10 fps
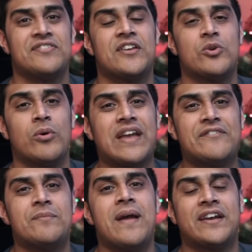that you will
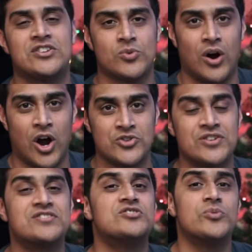even make it to
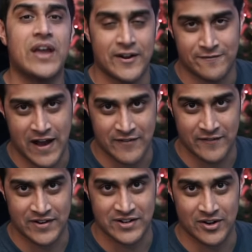100 to get a 5
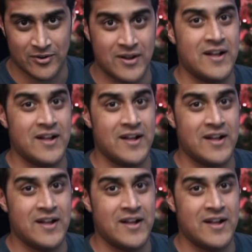IV Ditto.